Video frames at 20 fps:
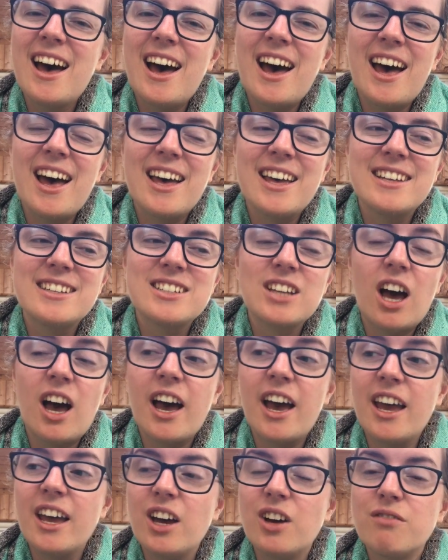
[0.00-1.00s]
And
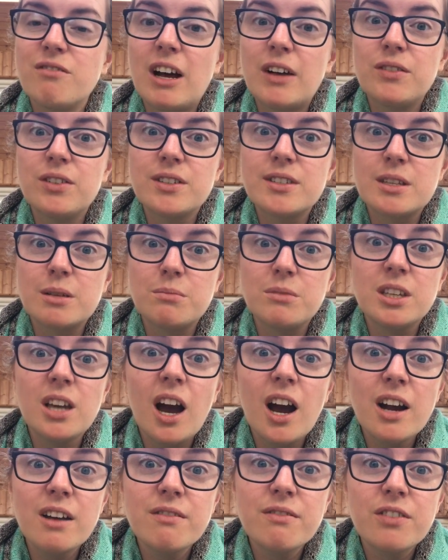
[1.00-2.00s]
I unraveled some
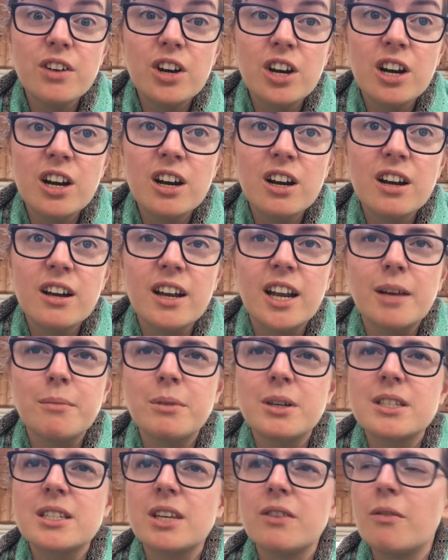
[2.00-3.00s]
yarn for her and I
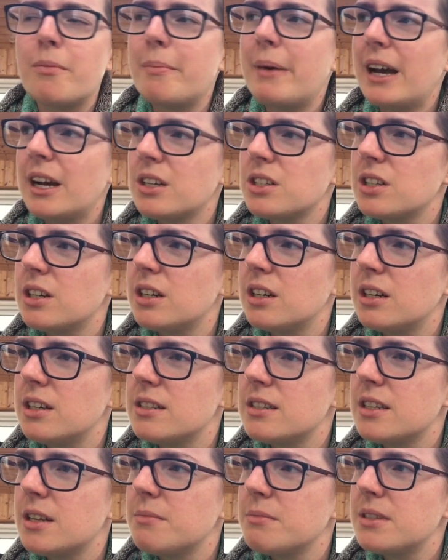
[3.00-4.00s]
must give it back to her
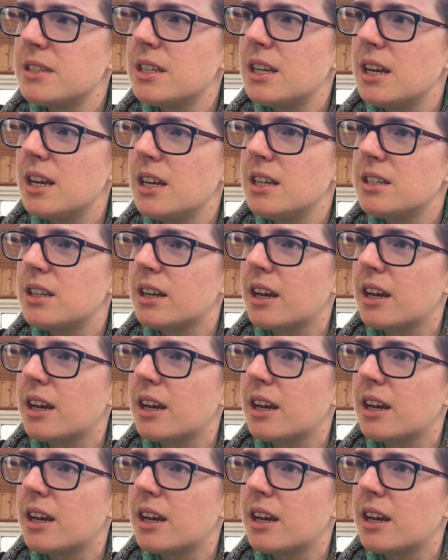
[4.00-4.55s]
at some stage.